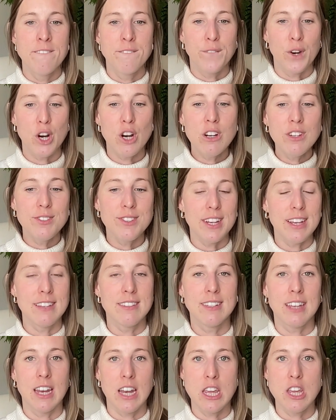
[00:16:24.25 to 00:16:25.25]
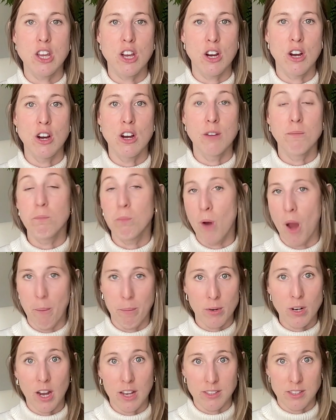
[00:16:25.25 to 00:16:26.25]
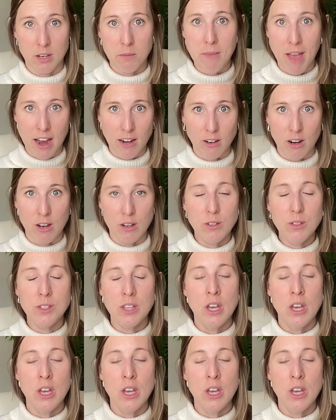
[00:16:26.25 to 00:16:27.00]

First is getting your proper custom macros.